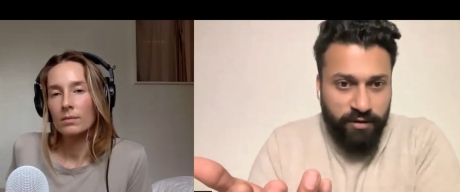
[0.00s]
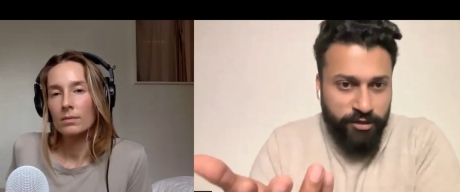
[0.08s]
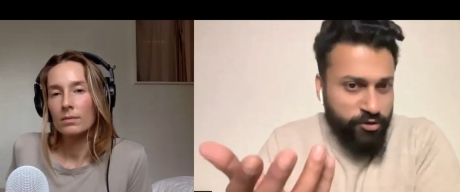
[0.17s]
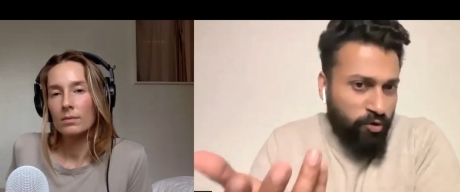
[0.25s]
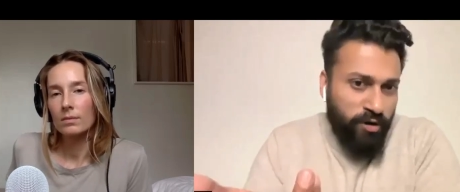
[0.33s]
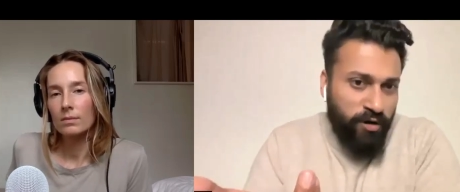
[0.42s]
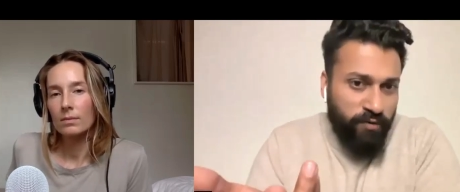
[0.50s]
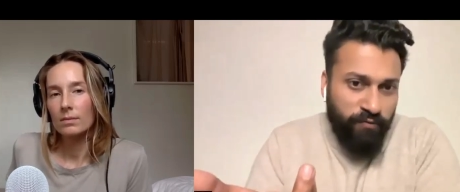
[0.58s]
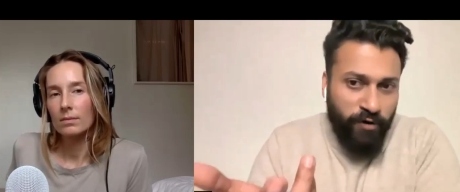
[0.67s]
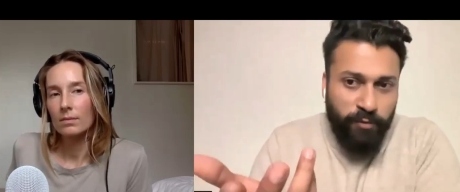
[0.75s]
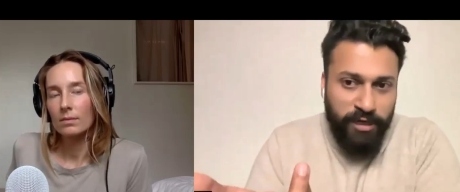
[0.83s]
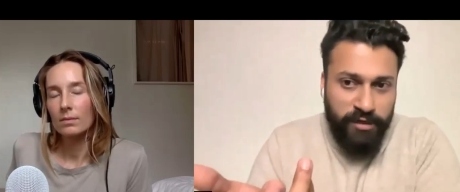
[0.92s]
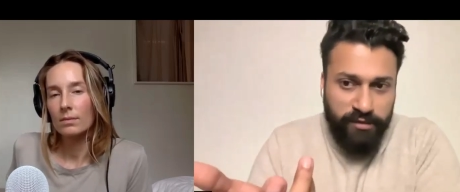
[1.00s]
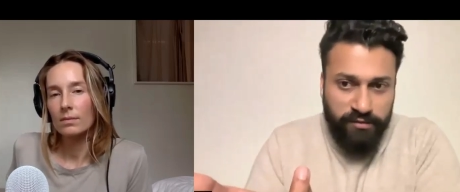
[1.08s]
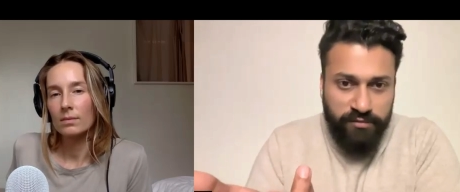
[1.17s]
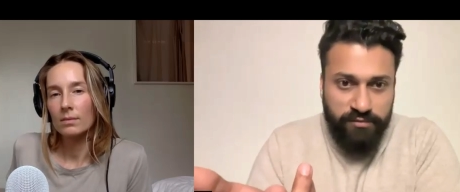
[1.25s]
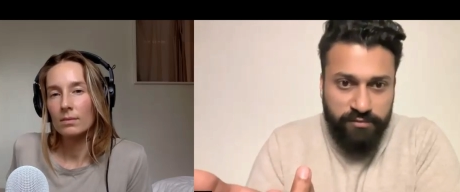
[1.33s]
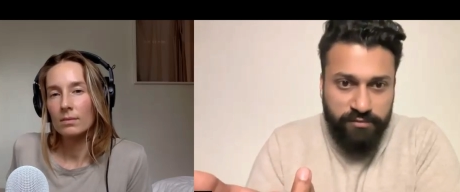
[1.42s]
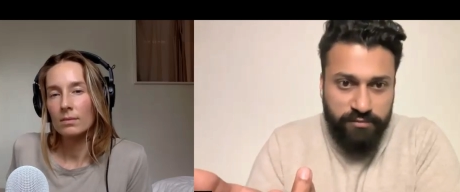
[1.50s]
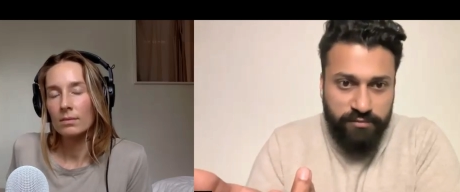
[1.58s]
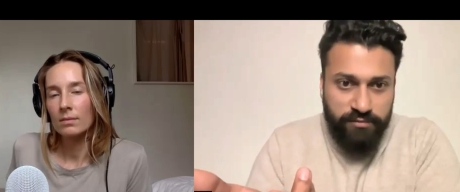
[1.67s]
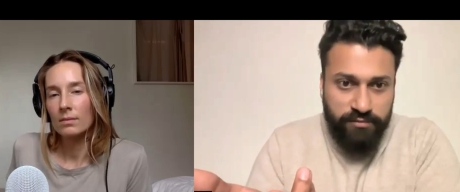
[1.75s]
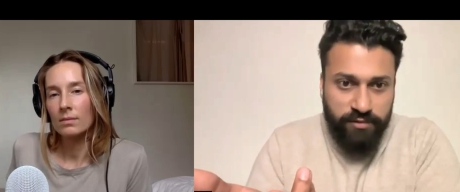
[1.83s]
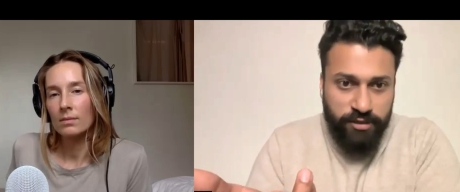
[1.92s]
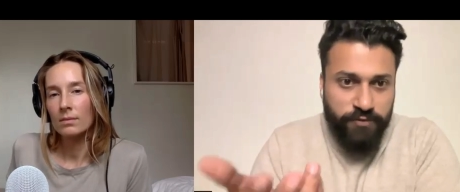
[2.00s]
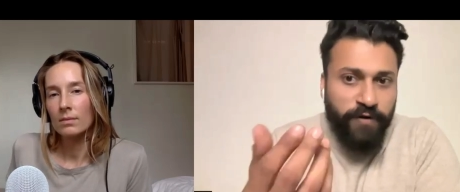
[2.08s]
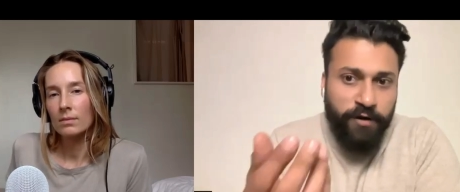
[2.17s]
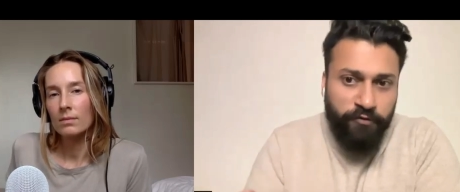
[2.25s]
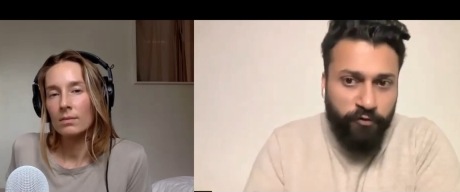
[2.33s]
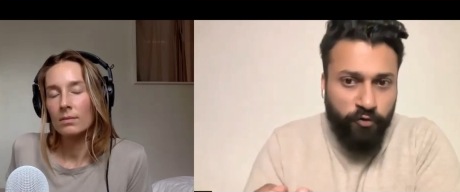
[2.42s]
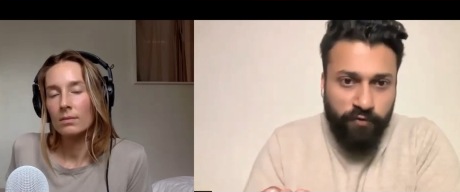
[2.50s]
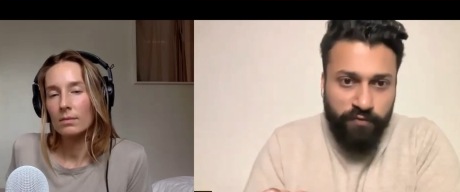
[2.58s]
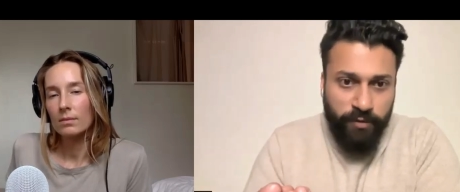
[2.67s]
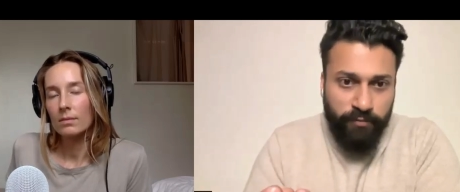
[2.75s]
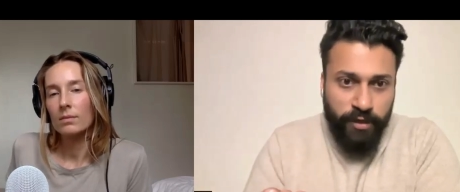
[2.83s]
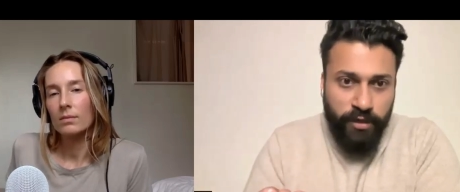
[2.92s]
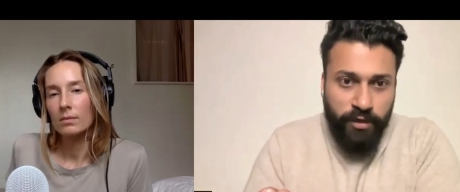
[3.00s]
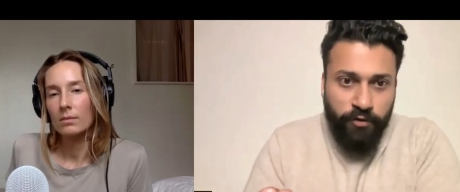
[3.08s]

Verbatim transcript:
Speaker 1: it's not 1 million it's very few of them